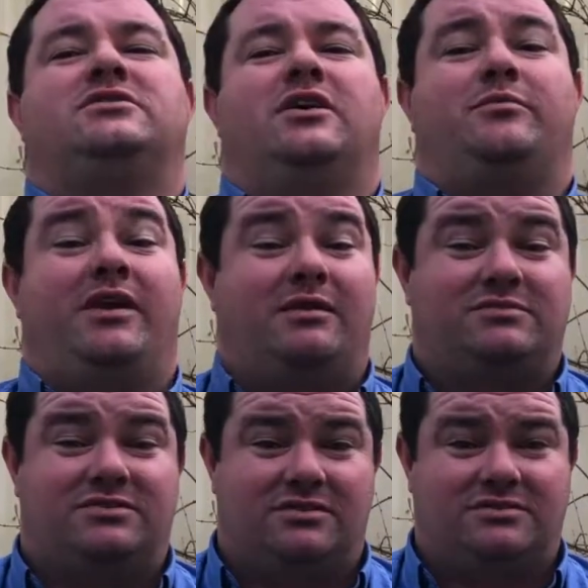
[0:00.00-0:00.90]
So my name
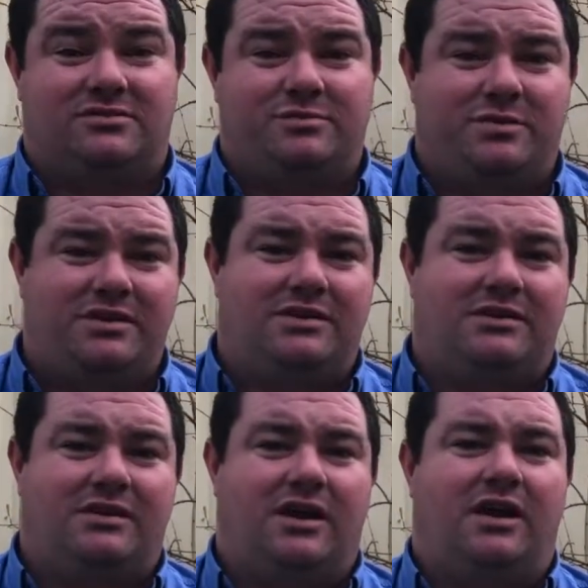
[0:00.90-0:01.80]
is Scott Salisbury.
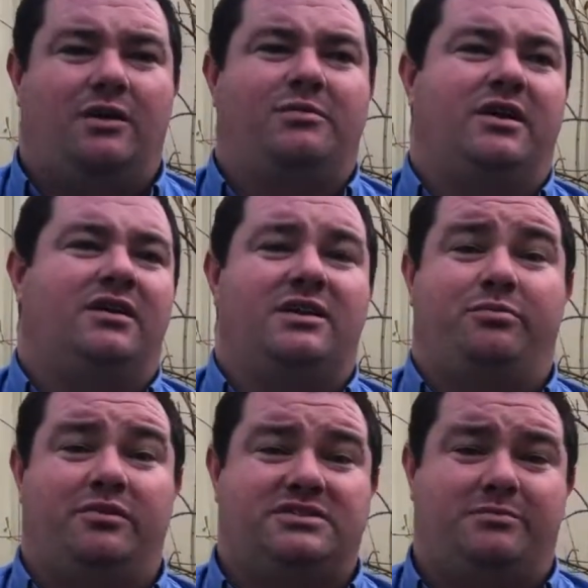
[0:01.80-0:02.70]
I'm currently a
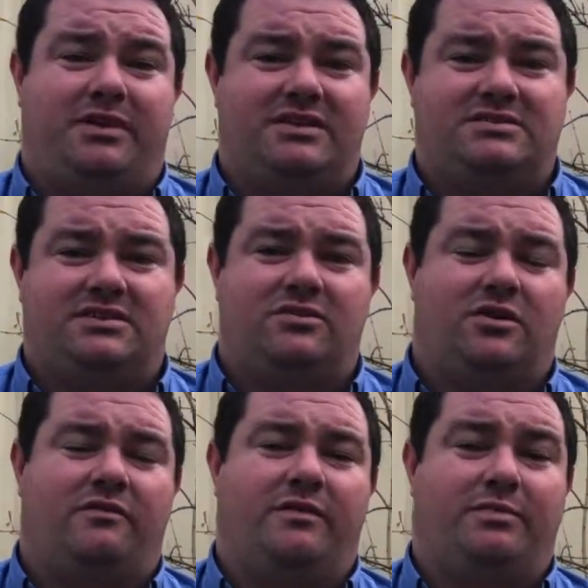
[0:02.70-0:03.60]
project manager
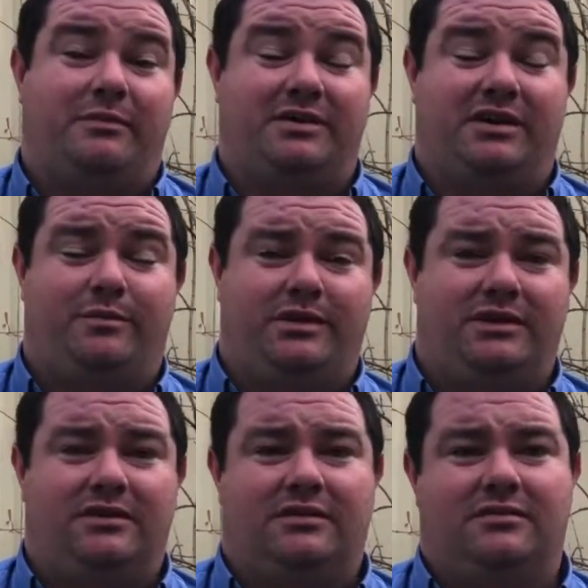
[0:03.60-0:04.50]
of a plumbing
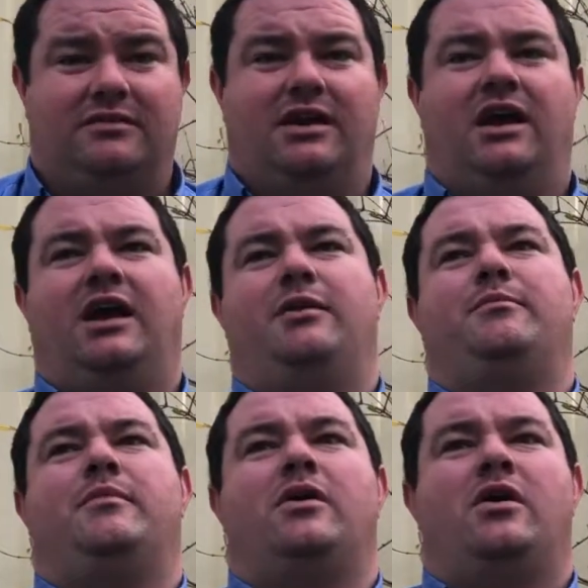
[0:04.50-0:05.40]
company. I
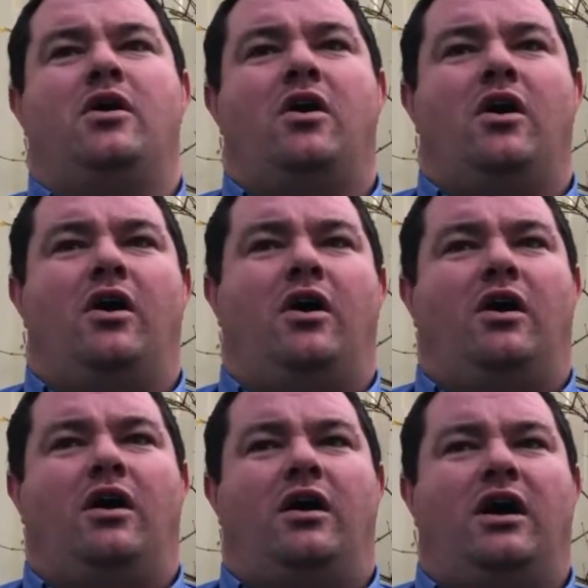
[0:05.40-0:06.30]

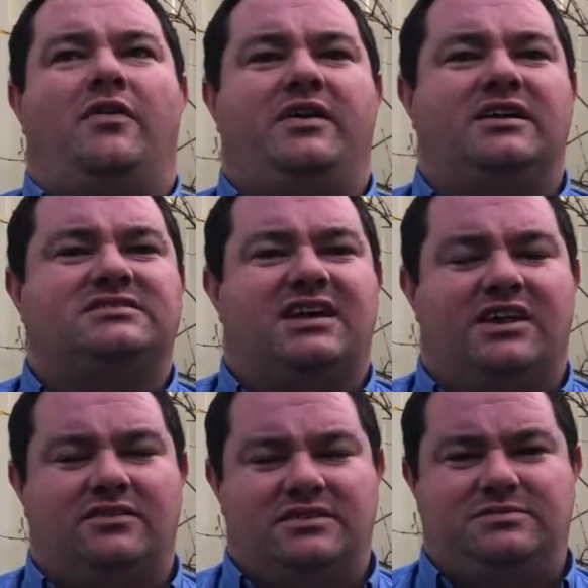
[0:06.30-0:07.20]
think I
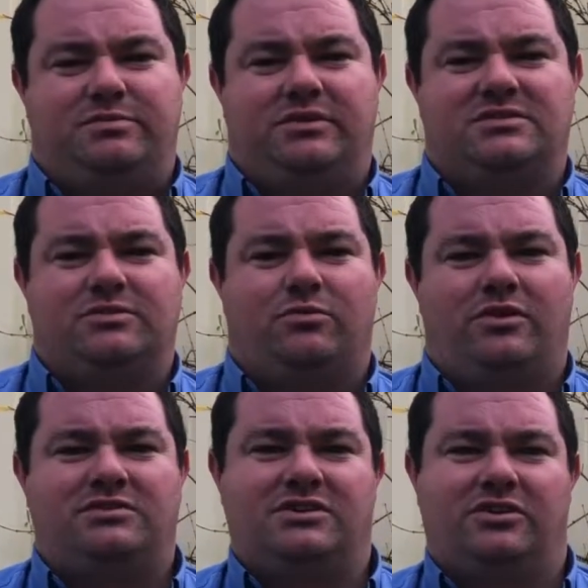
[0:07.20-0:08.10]
started on this because I
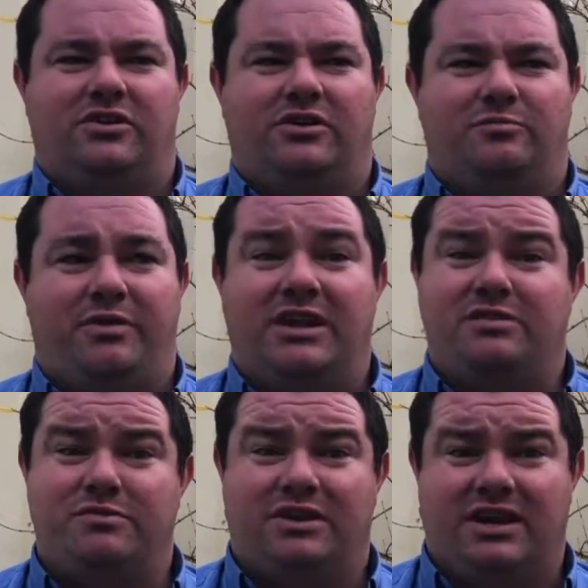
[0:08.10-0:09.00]
wanted to learn better
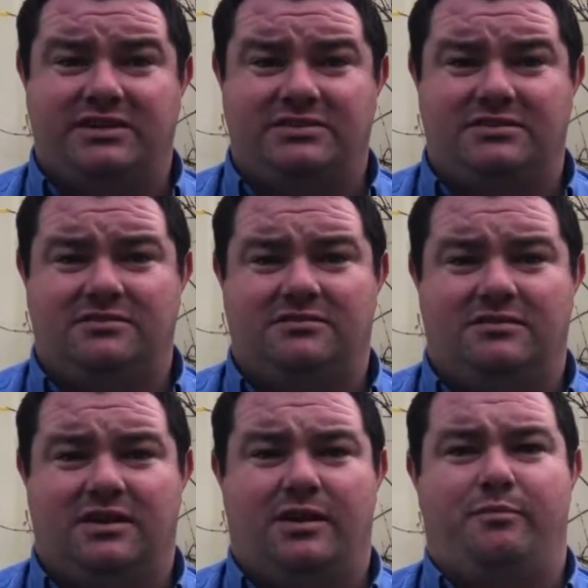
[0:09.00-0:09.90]
communication,
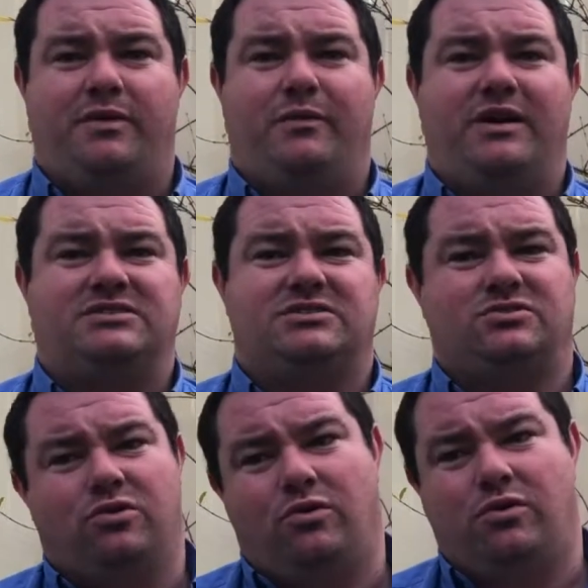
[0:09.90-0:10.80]
better ways to
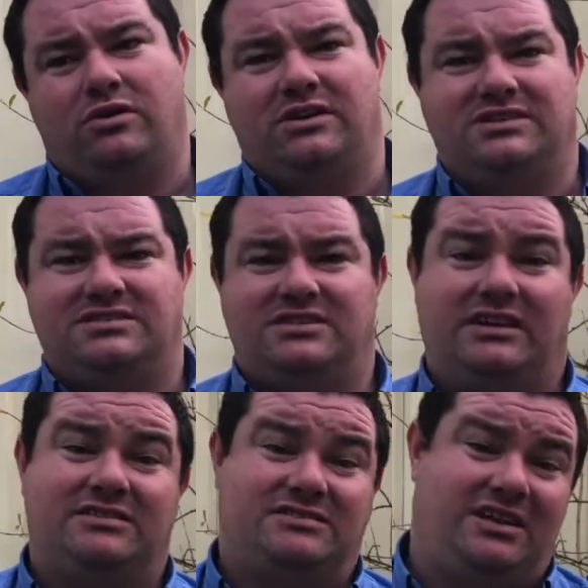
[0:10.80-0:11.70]
talk, listen,
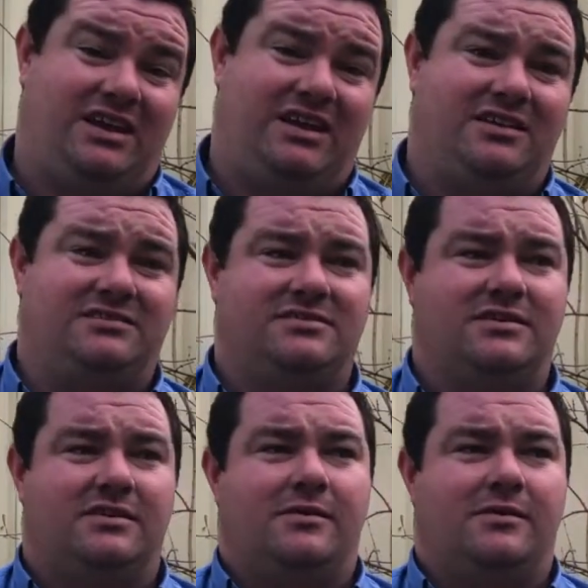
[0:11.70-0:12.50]
understand.